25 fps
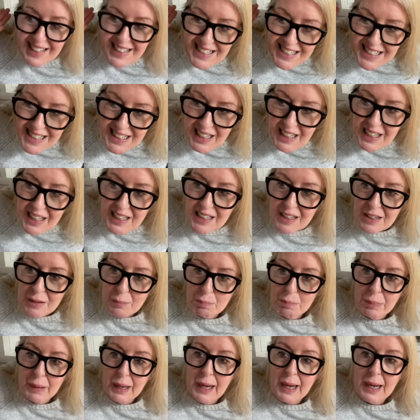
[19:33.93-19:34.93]
Take
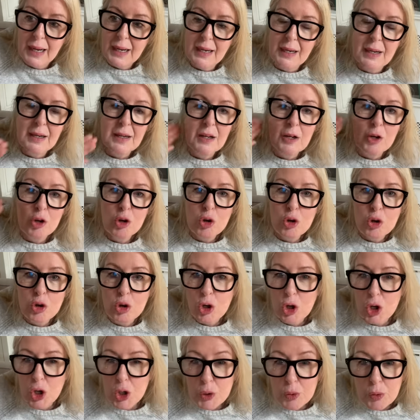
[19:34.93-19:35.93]
it back,
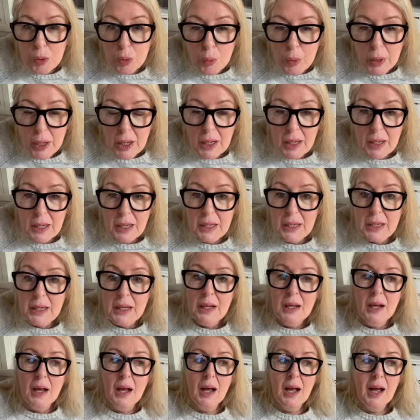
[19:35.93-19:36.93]
go away.
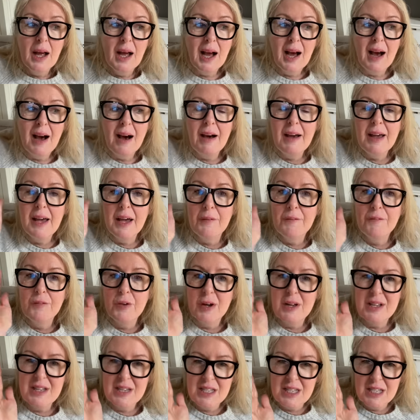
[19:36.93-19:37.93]
I have
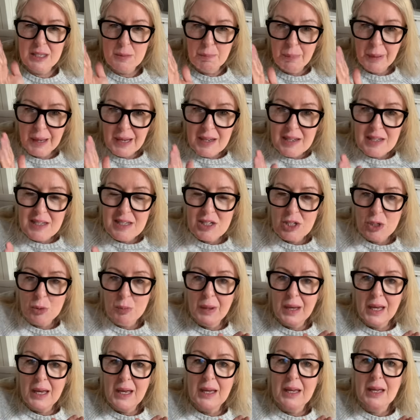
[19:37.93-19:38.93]
a space to
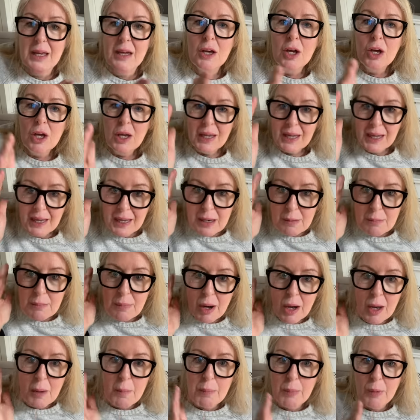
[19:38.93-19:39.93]
make in
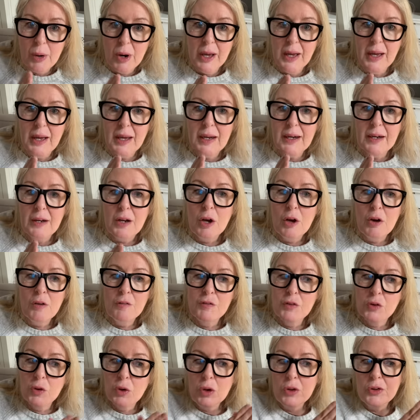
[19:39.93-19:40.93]
my brain
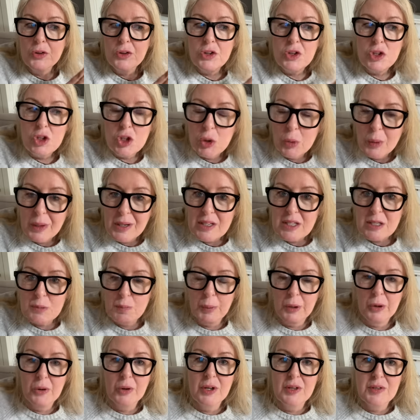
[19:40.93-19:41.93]
for all the new
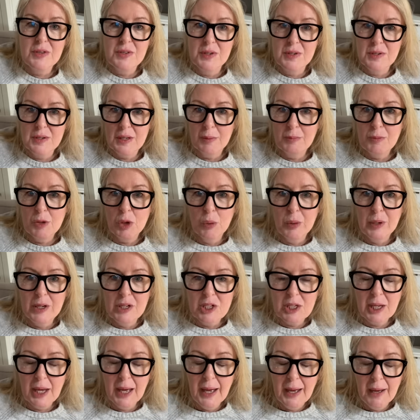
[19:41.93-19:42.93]
experiences I'm going
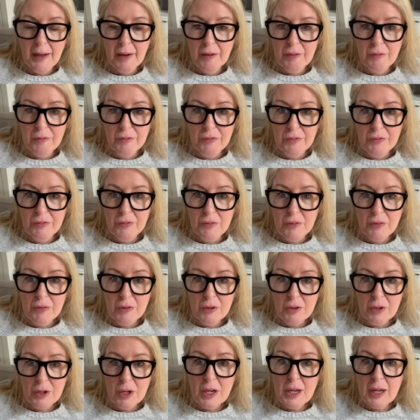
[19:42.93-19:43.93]
to have.
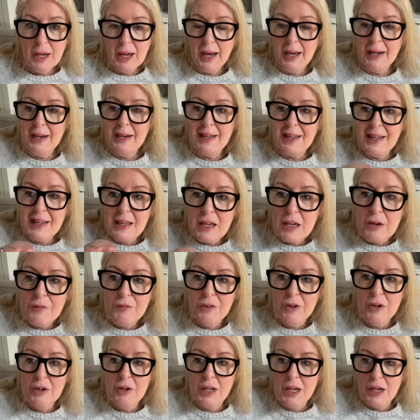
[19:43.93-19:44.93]
And
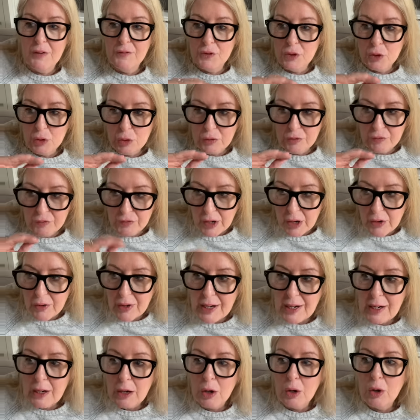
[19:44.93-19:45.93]
even if you're
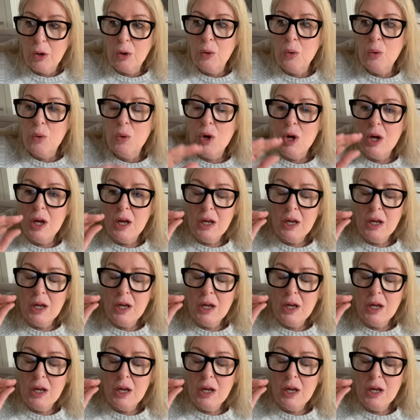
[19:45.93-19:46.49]
very low,